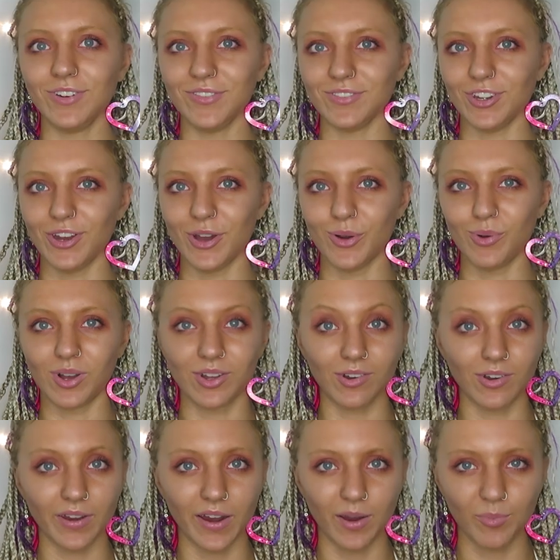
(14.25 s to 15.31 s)
I don't even know what
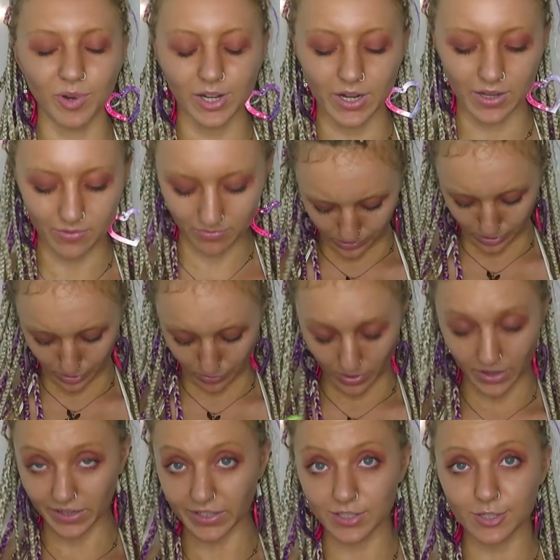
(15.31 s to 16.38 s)
colour I am right now. Also,
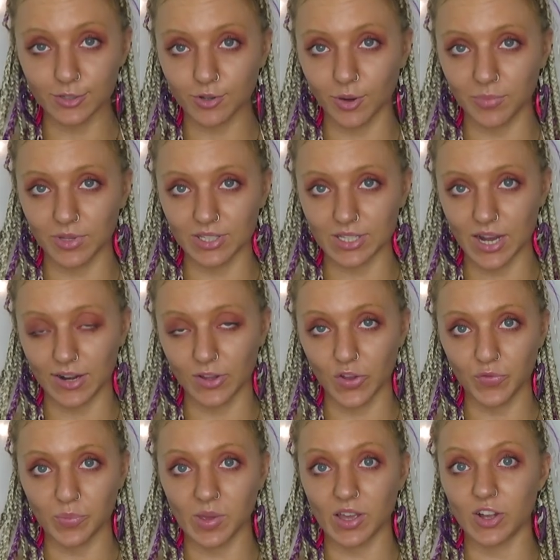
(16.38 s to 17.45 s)
I need to scrub this tan
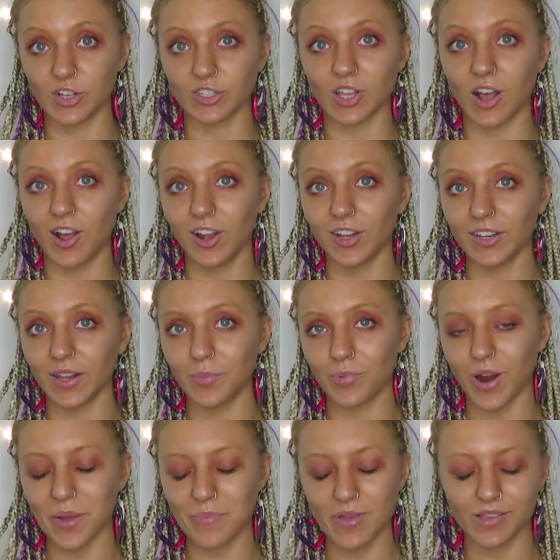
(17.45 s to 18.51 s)
off because holiday
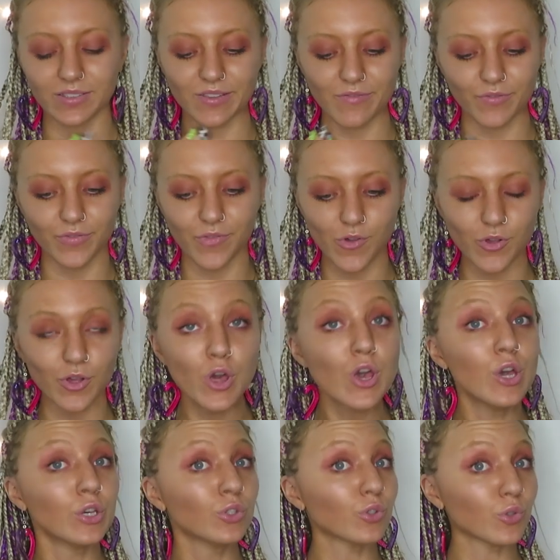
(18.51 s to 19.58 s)
prep is in full
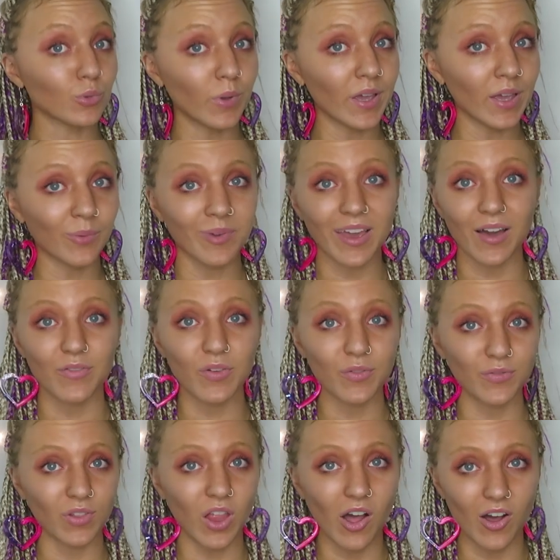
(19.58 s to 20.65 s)
swing. We have a
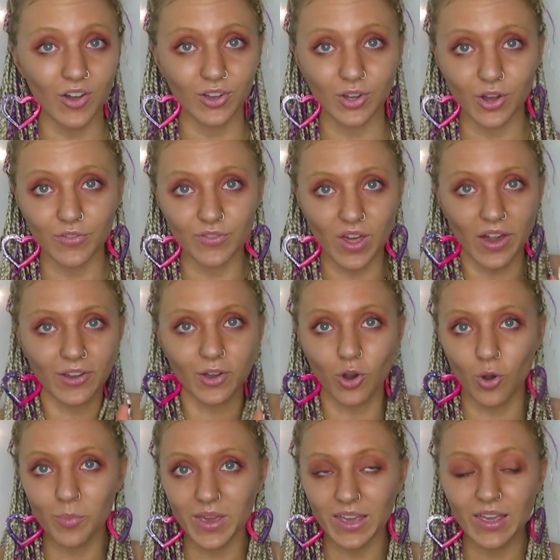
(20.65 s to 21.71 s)
vlog of that
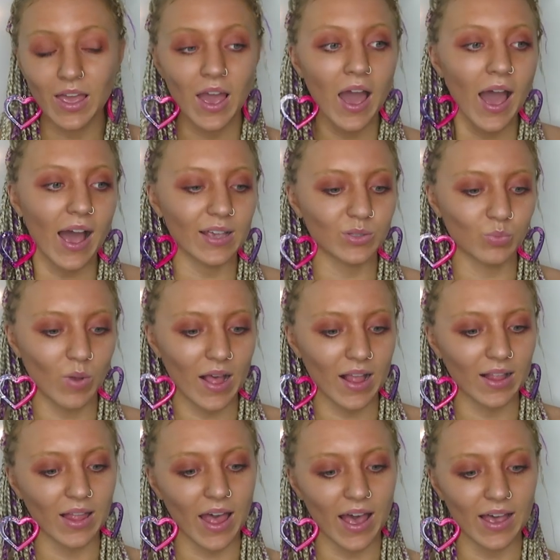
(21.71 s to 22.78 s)
coming as
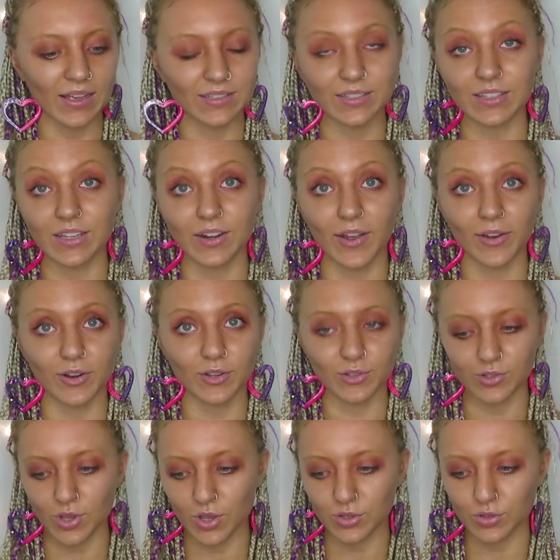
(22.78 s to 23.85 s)
well as the Nine
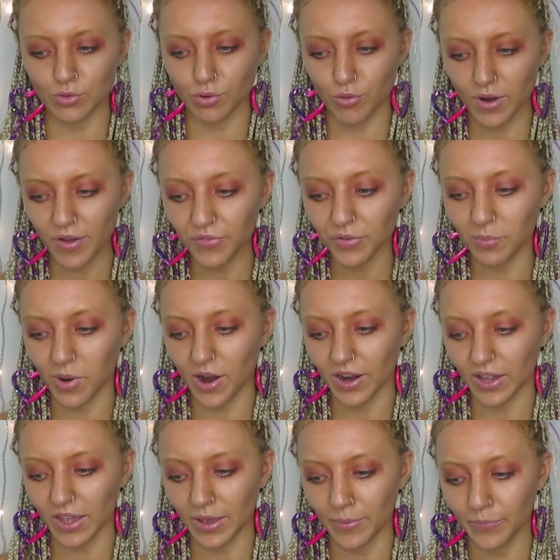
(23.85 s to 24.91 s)
Crows thrift
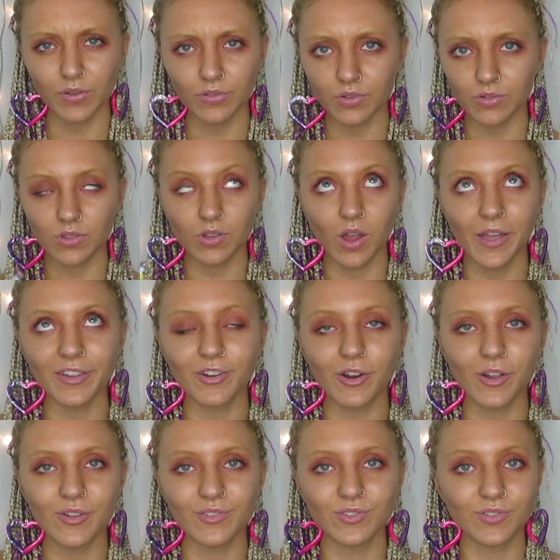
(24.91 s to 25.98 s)
market, thrift Nine
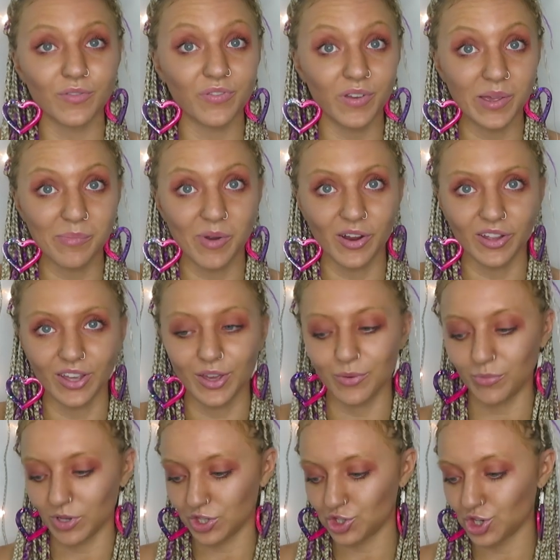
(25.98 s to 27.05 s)
Crows flea
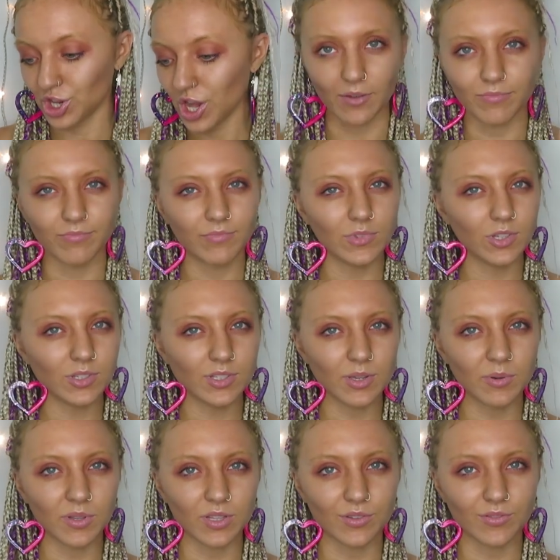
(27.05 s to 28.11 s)
market, which yeah, you'll see
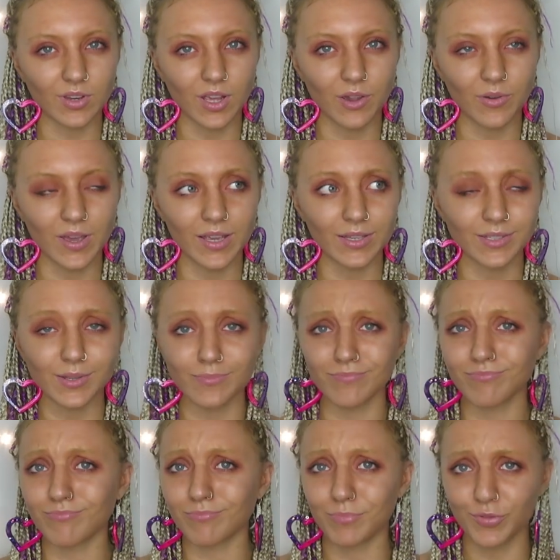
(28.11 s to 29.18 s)
what this video is
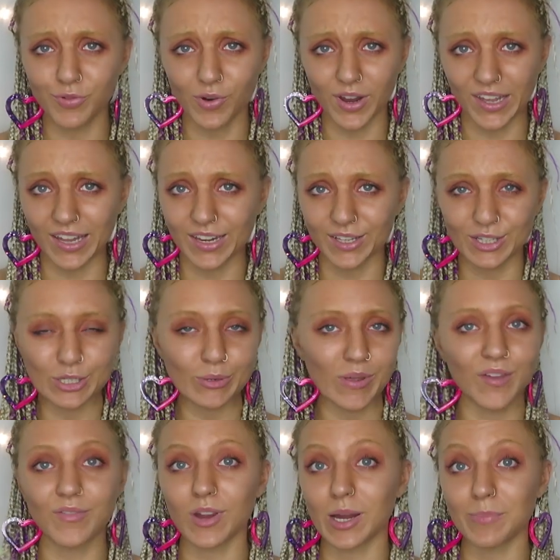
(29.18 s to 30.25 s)
before I get into
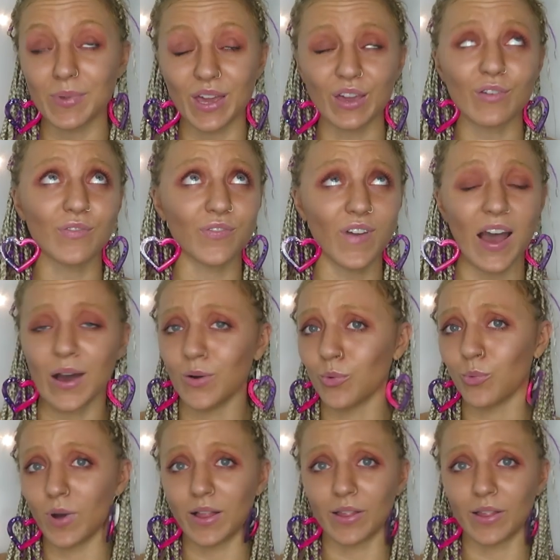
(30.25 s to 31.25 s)
it, a very big fat